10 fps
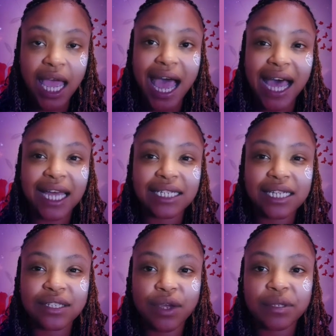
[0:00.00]
and
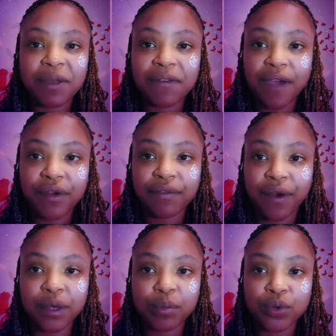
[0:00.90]
it's going to be very,
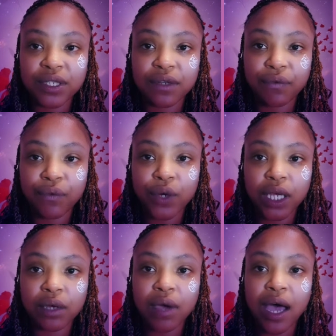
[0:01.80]
very important for you.